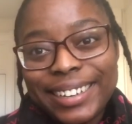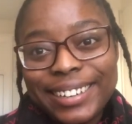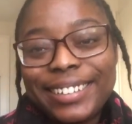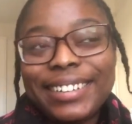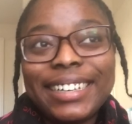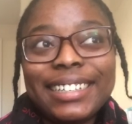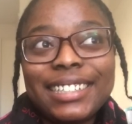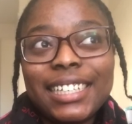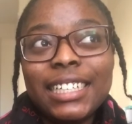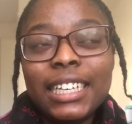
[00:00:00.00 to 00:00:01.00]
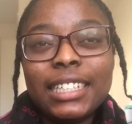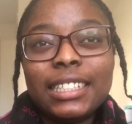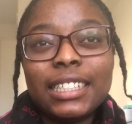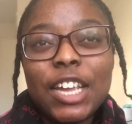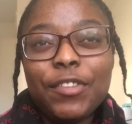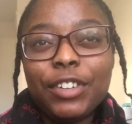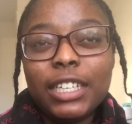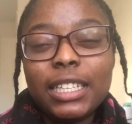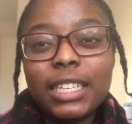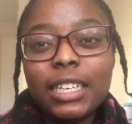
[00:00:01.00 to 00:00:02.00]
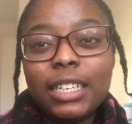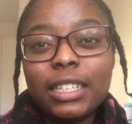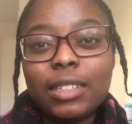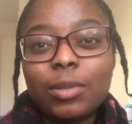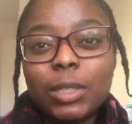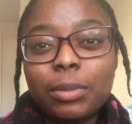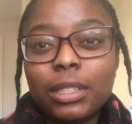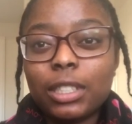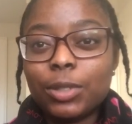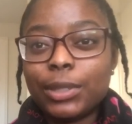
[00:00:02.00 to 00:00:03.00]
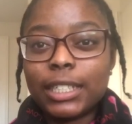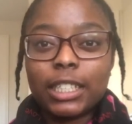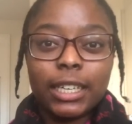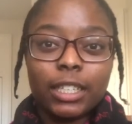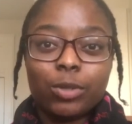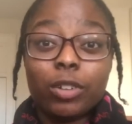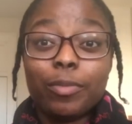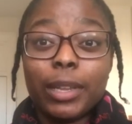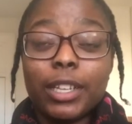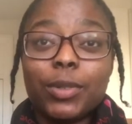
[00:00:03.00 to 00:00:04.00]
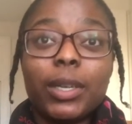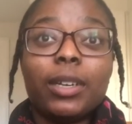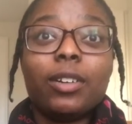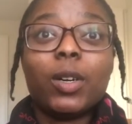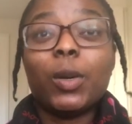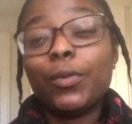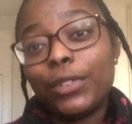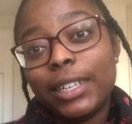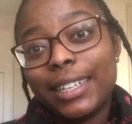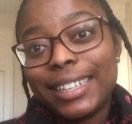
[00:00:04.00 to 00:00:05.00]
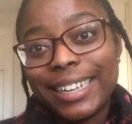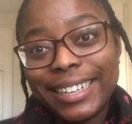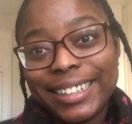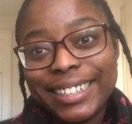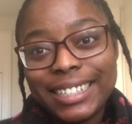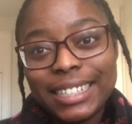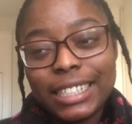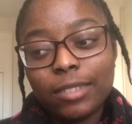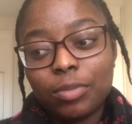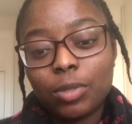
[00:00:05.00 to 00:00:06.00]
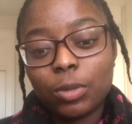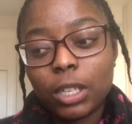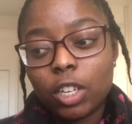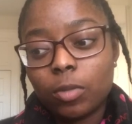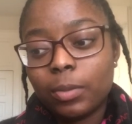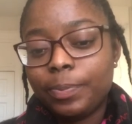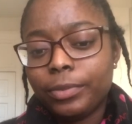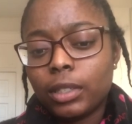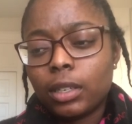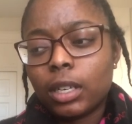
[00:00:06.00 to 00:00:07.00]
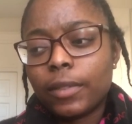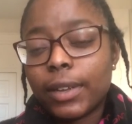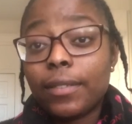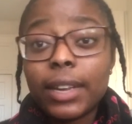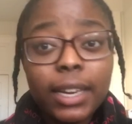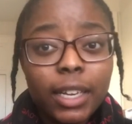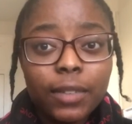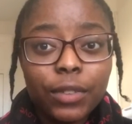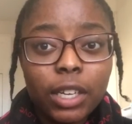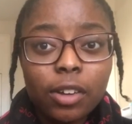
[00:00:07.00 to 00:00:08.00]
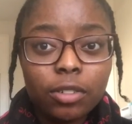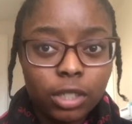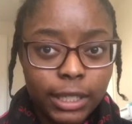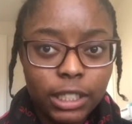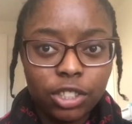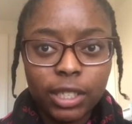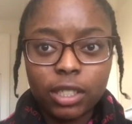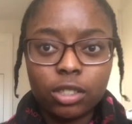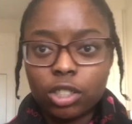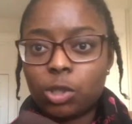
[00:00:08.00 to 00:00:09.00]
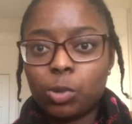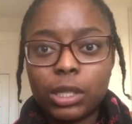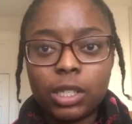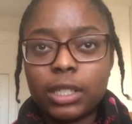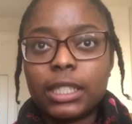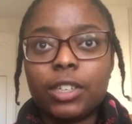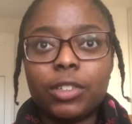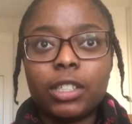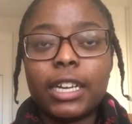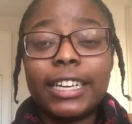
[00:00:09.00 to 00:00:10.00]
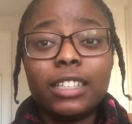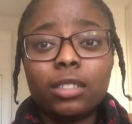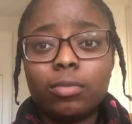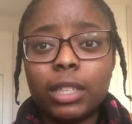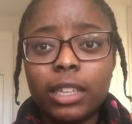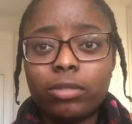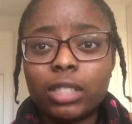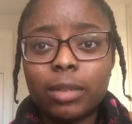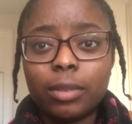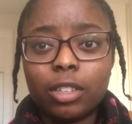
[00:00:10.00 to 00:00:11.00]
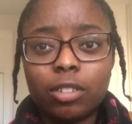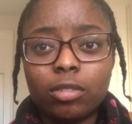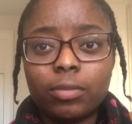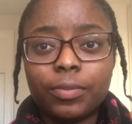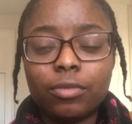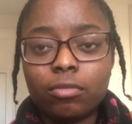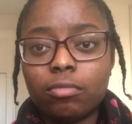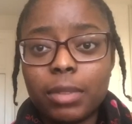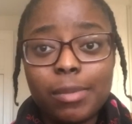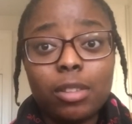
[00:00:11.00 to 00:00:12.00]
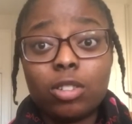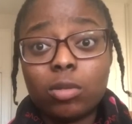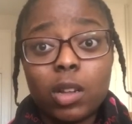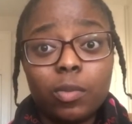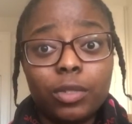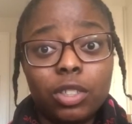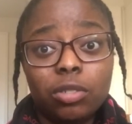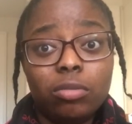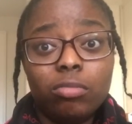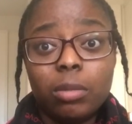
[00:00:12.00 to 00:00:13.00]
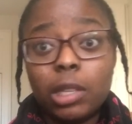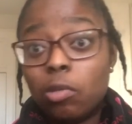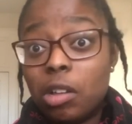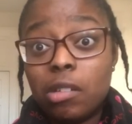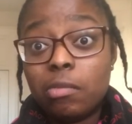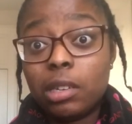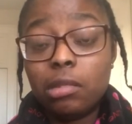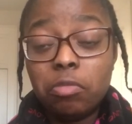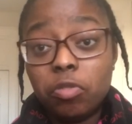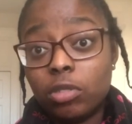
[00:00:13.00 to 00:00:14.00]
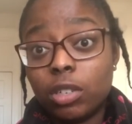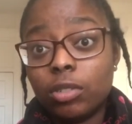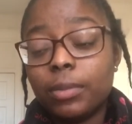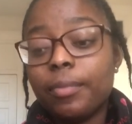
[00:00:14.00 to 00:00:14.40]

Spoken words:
Alright, so I think that's everything. This was pretty quick. It's like 12 minutes right now. Hopefully that these tips will help. If I find any other videos or like suggestions, tweets, etc., I can link those down below. Maybe those will help you. Maybe they will help me. Who knows?